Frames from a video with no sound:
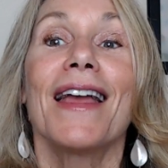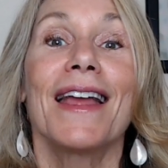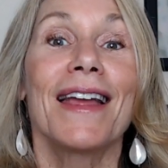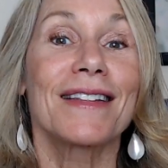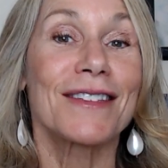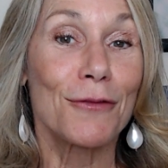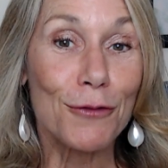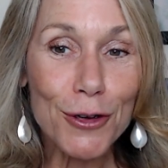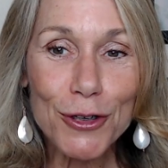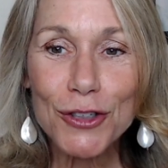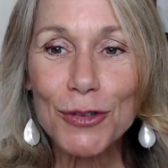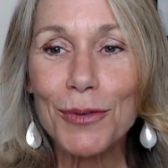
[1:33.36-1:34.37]
It's
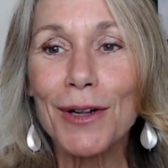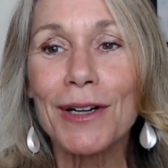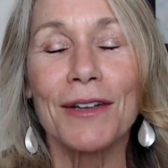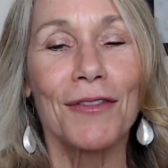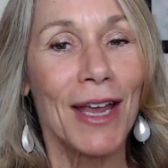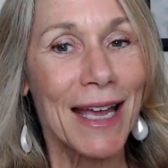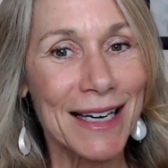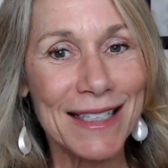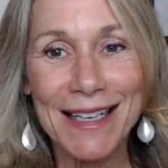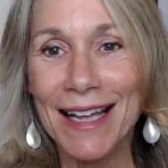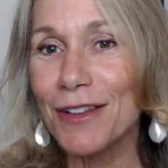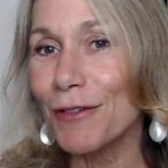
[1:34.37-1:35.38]
virtual. If you can't
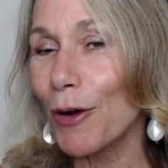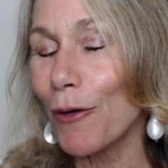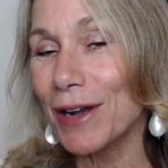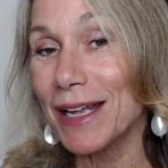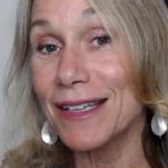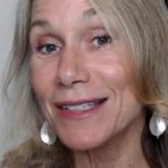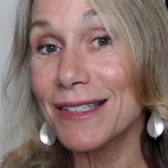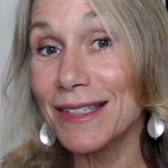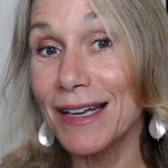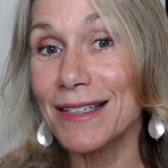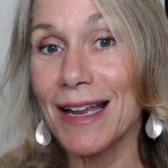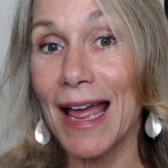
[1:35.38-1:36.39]
attend, the recording is
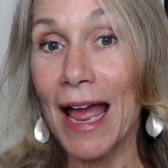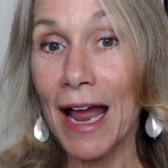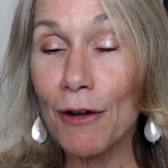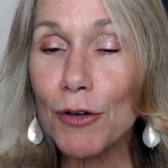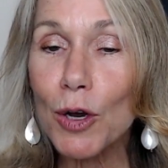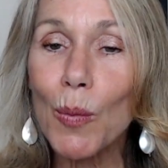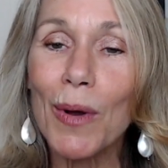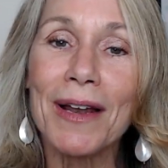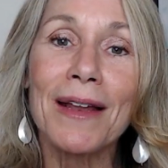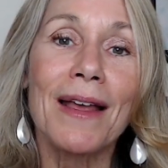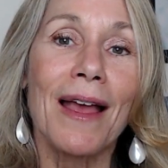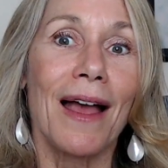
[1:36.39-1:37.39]
sent to
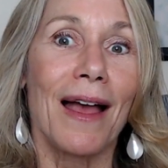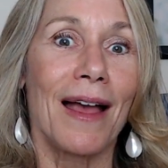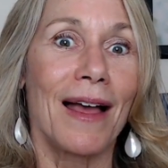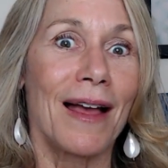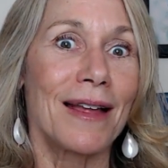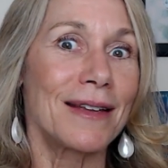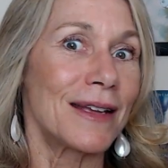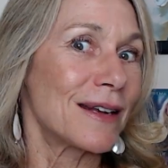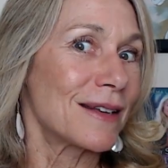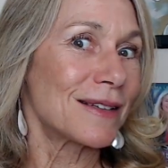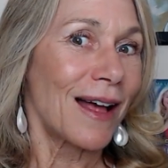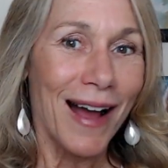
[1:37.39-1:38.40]
everyone, and it
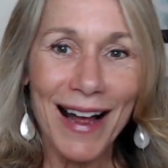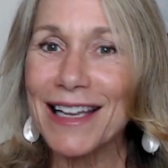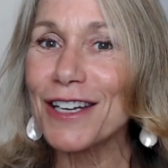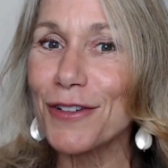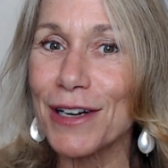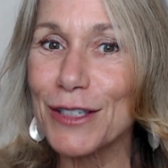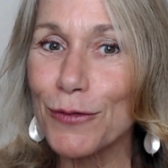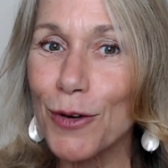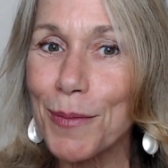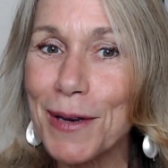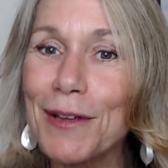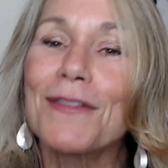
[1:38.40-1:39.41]
is highly
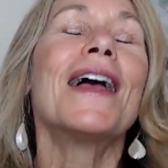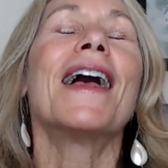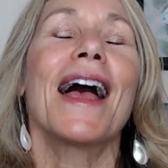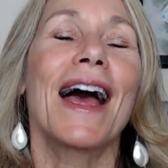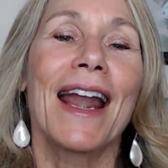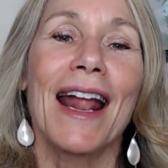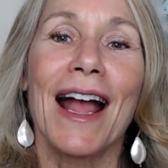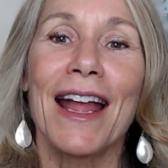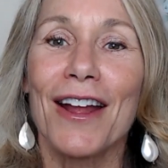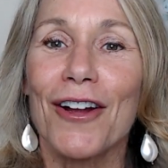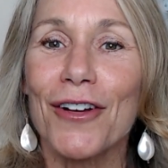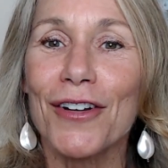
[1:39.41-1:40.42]
transformative, and I
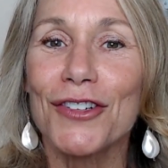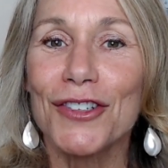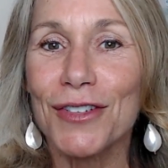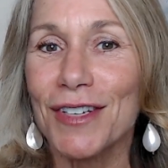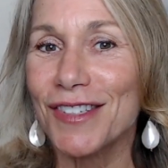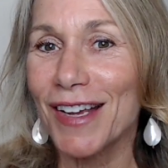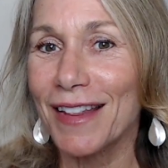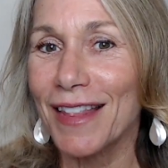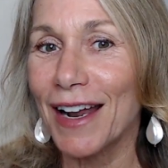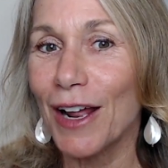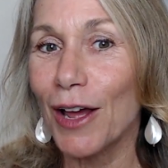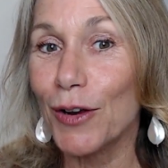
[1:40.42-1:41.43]
encourage you to check
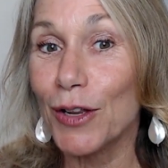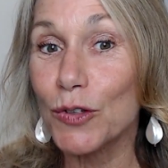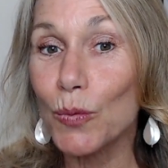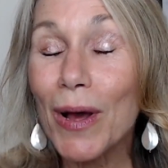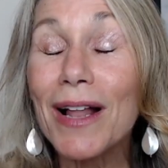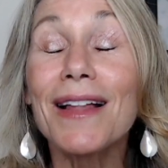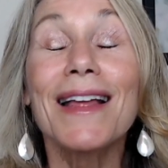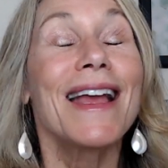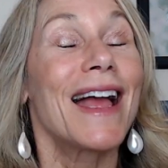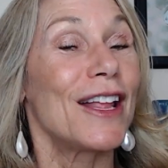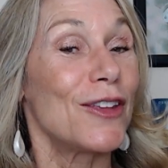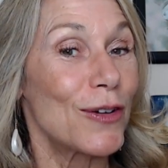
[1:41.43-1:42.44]
that out as well.
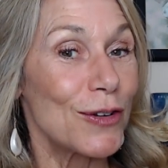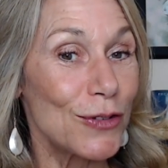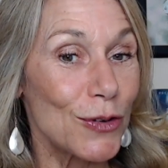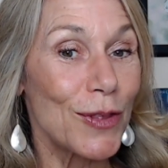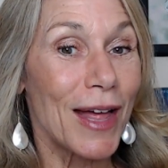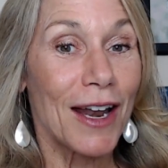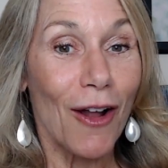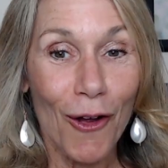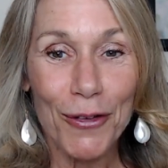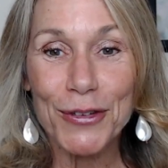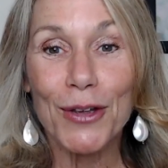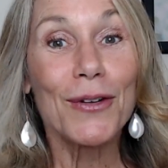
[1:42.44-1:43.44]
And you can do that
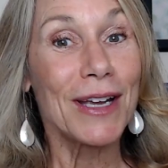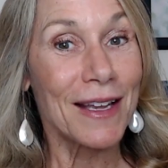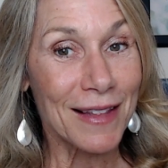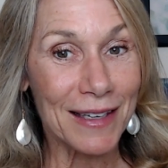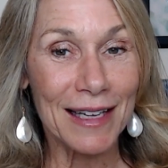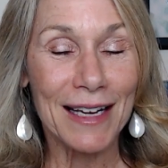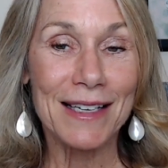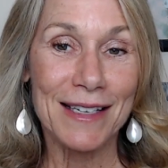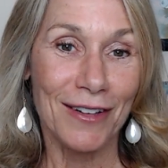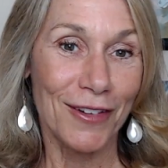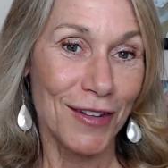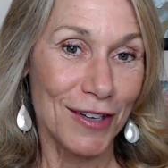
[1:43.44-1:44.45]
also in the link
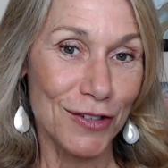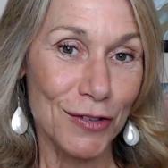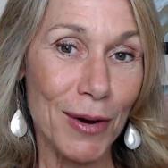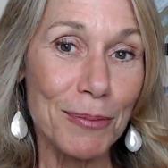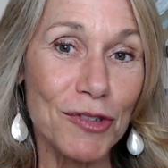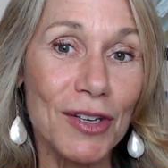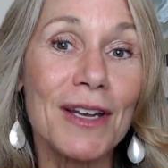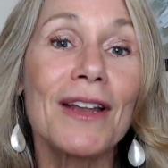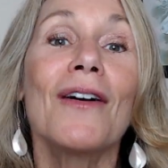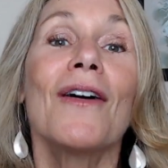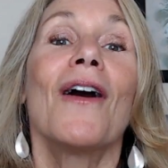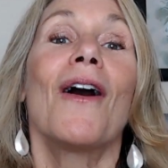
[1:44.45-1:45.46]
down in the description
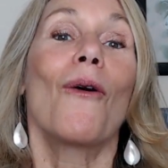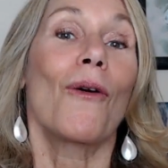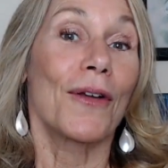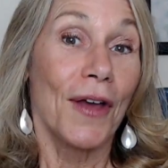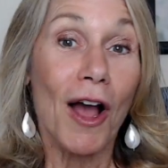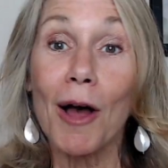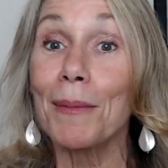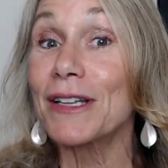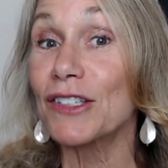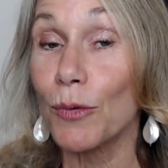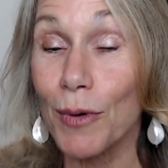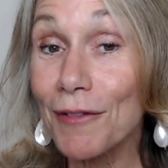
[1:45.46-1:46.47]
or in the
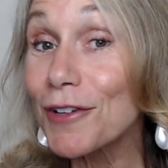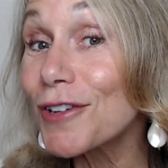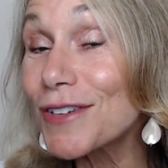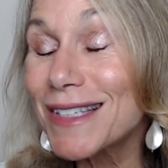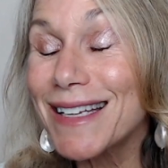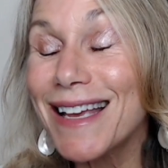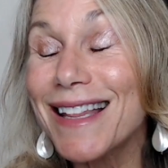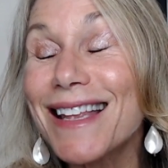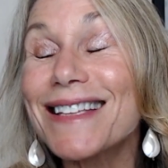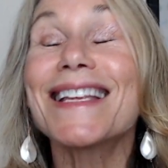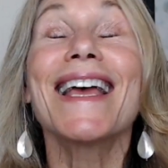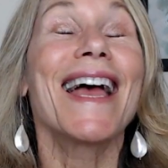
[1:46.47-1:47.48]
comments or wherever you're seeing
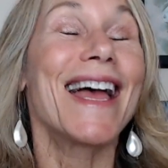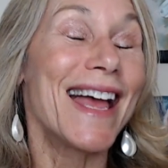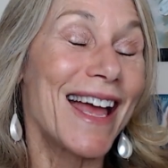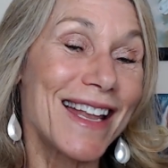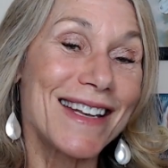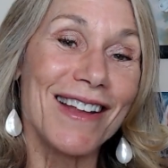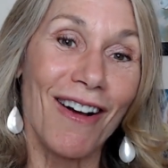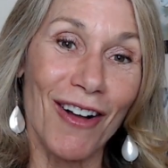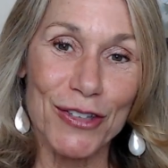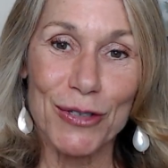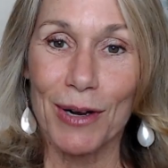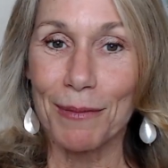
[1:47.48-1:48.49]
this, and
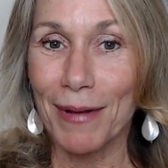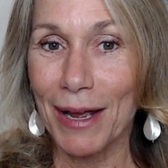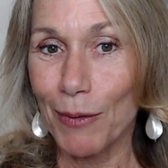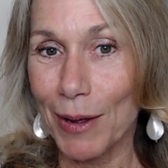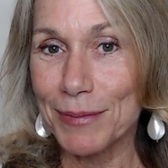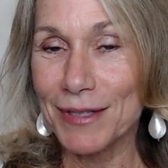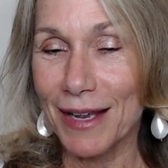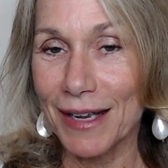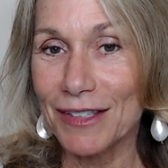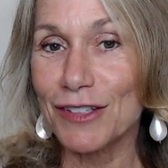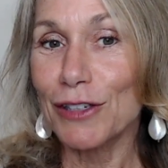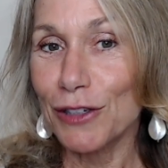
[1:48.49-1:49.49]
also on my
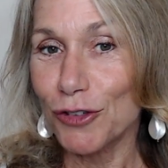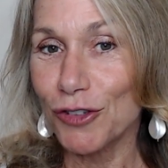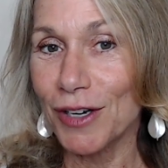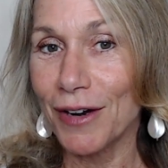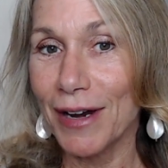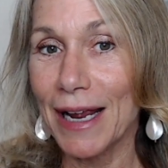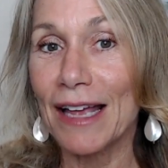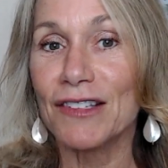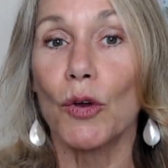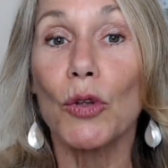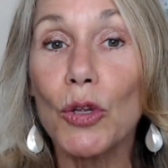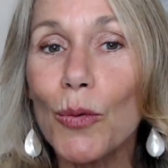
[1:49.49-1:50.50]
website, Solutionary,
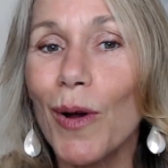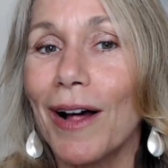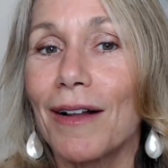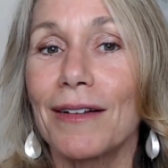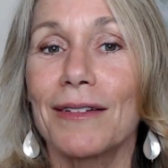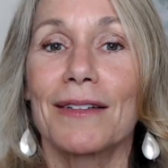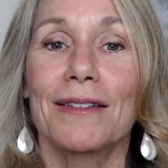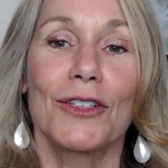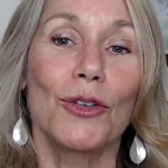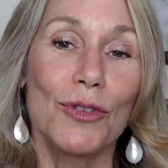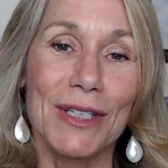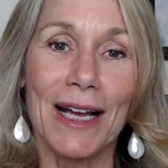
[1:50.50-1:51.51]

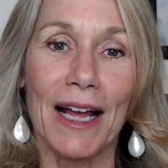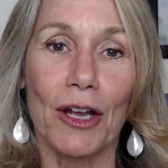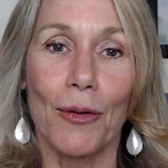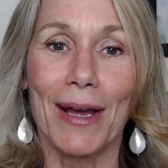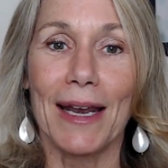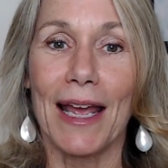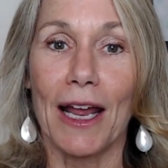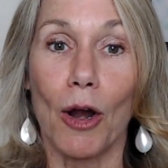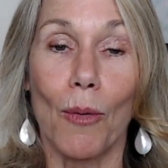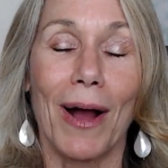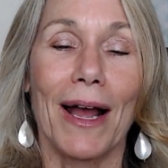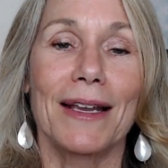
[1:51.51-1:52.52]

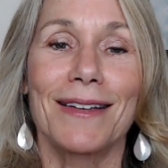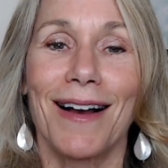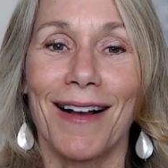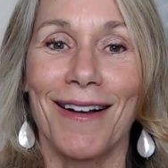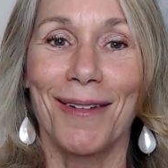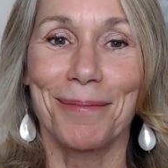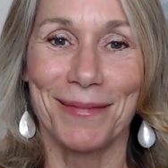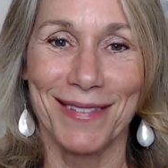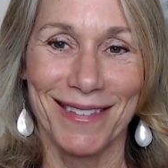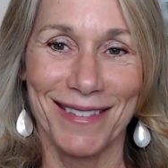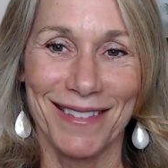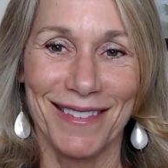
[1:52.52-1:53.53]
SOULUTIONARY.com.
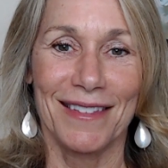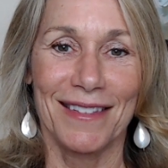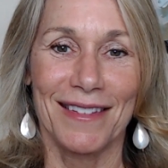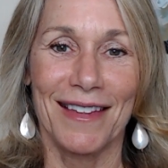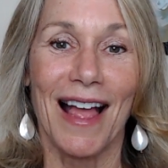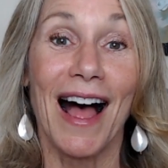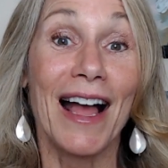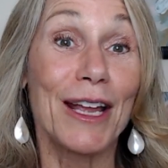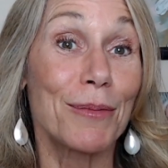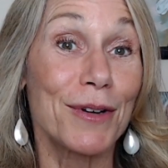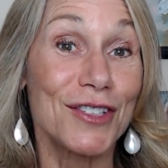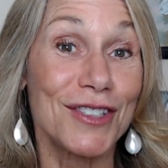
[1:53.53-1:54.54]
I
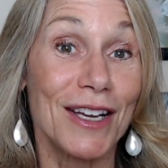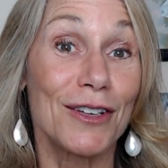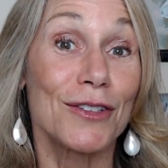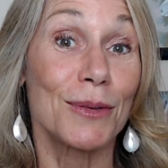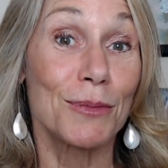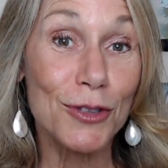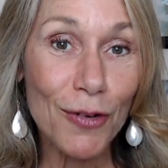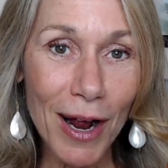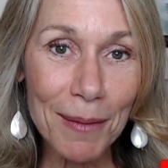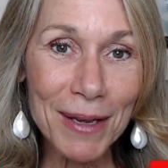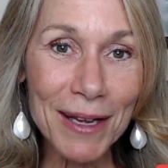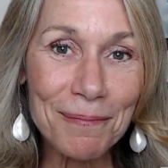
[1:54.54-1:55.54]
appreciate you
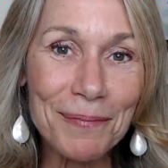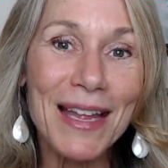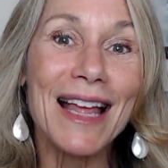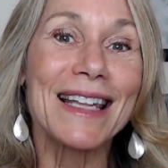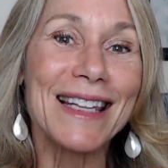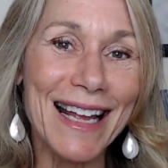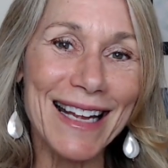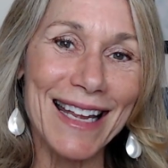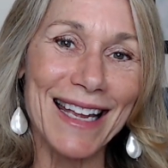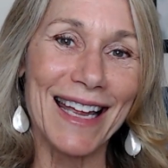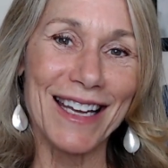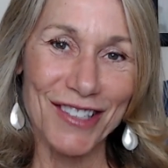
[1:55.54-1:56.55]
subscribing,
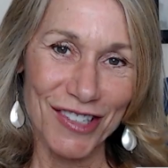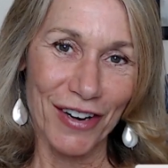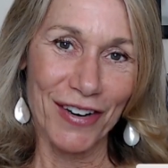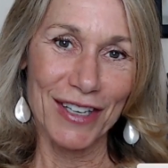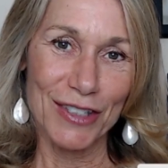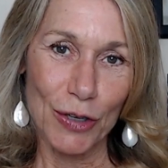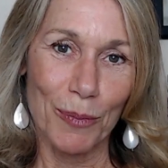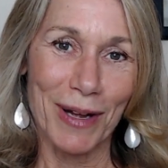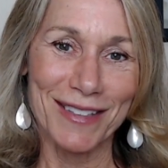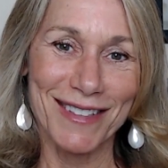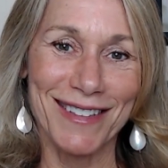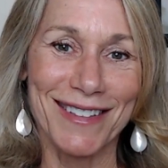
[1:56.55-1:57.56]
liking, and sharing so
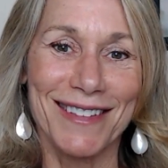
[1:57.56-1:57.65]
much.